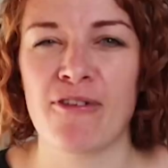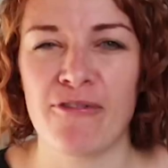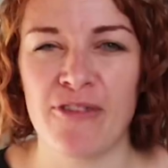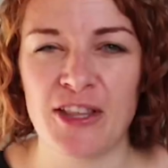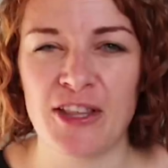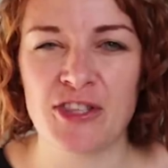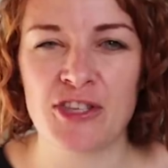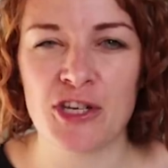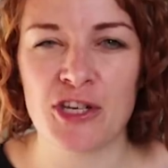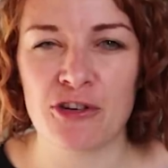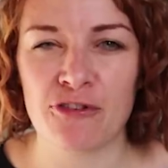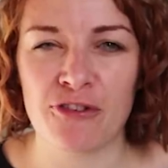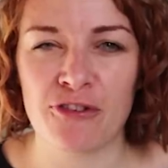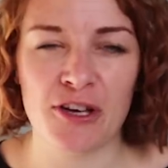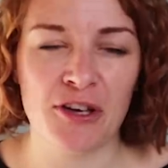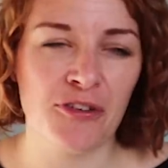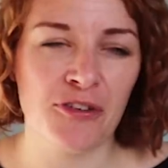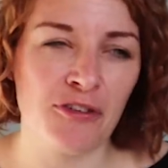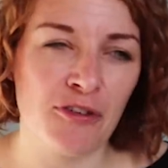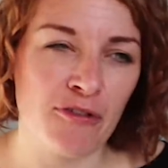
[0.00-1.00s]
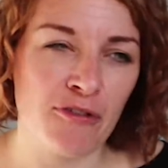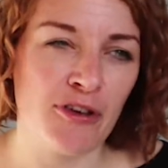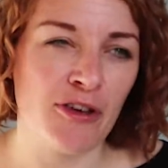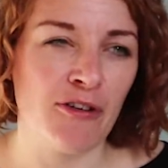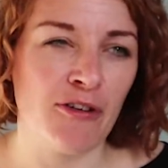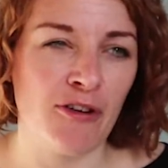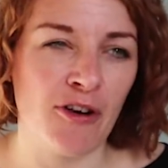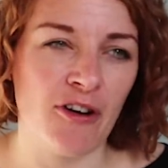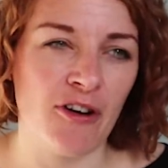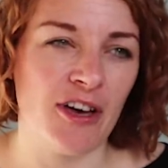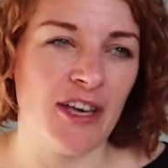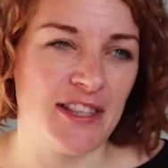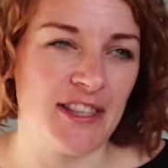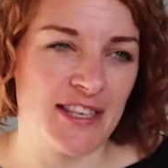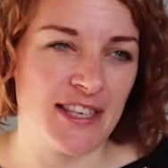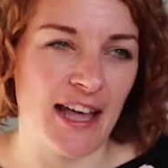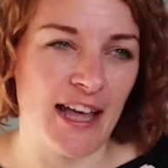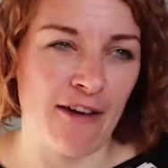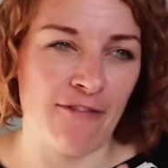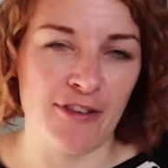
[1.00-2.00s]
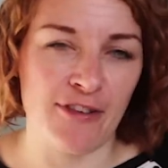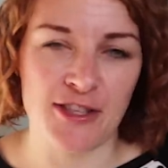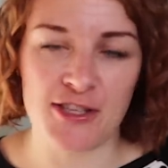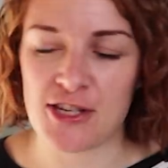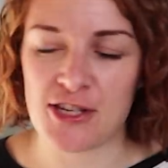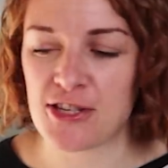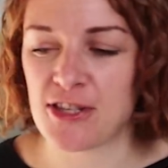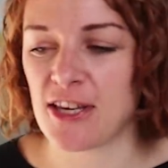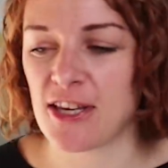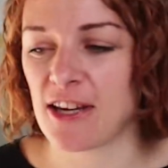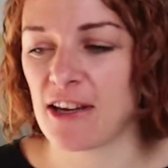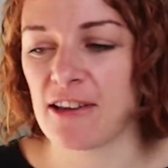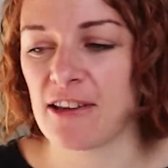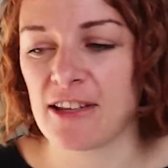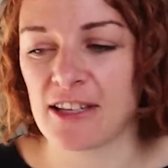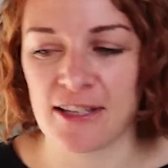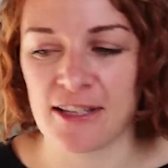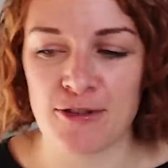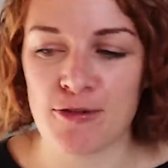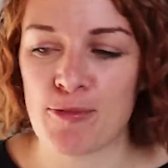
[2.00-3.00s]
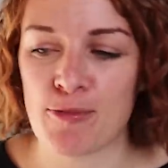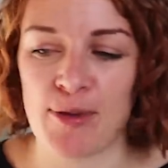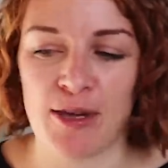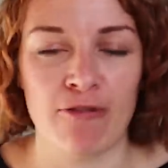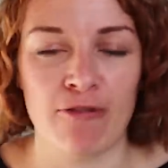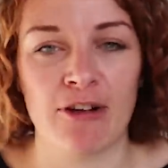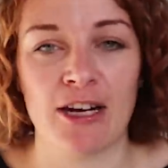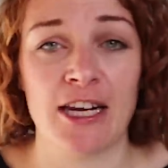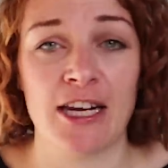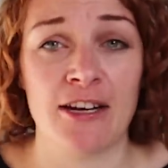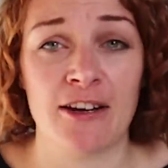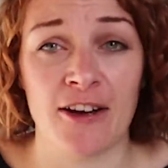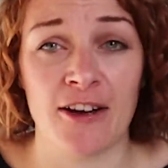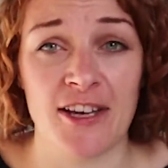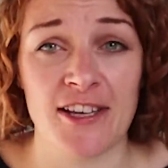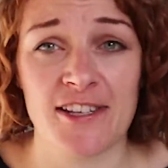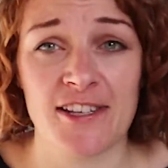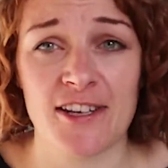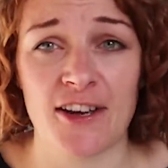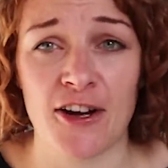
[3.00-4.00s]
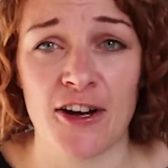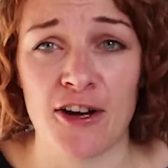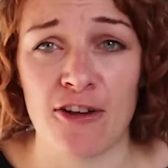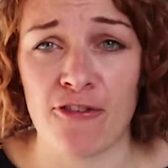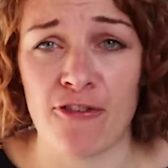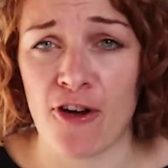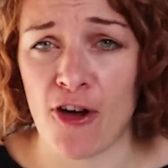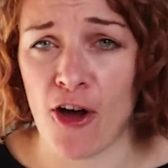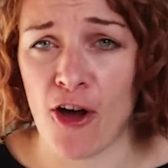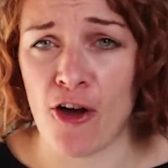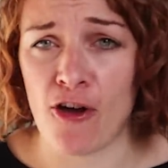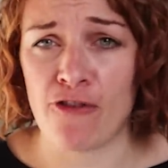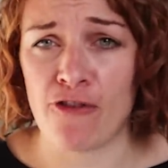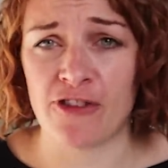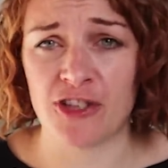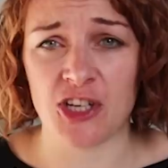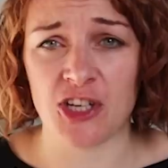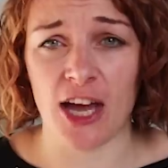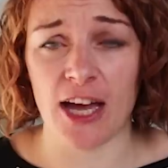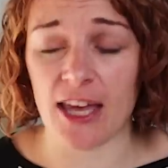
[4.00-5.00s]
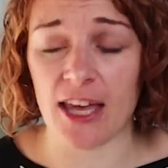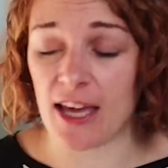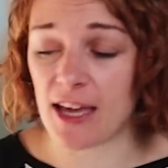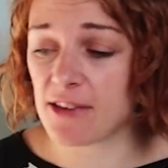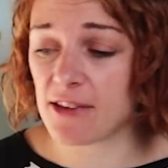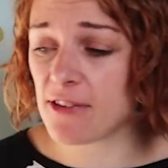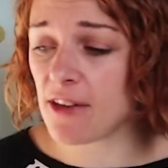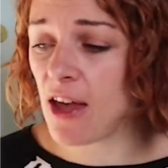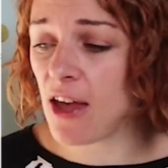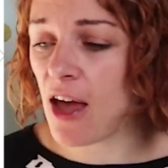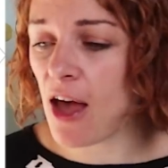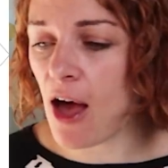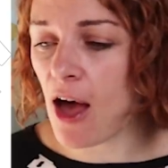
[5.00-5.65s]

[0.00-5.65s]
a vintage feel, so if you are into that vintage thing, I think this would be a really nice kind of over jacket.